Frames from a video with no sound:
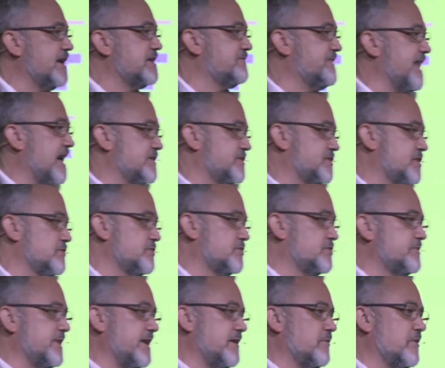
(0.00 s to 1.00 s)
of that social
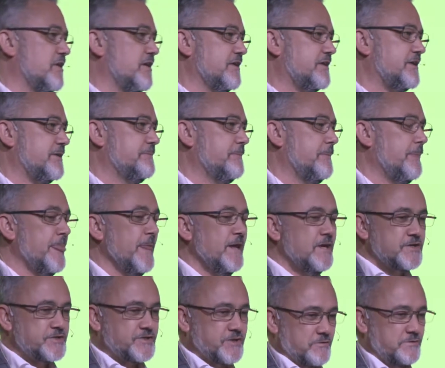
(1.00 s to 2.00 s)
network.
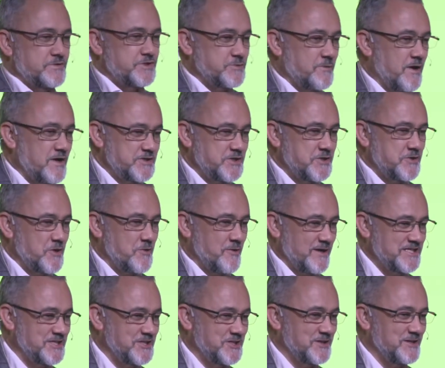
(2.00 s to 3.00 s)
So, to answer your
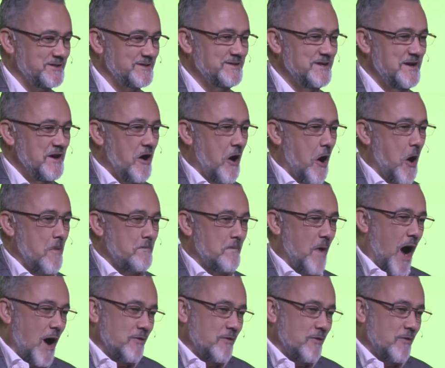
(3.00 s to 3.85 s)
question, I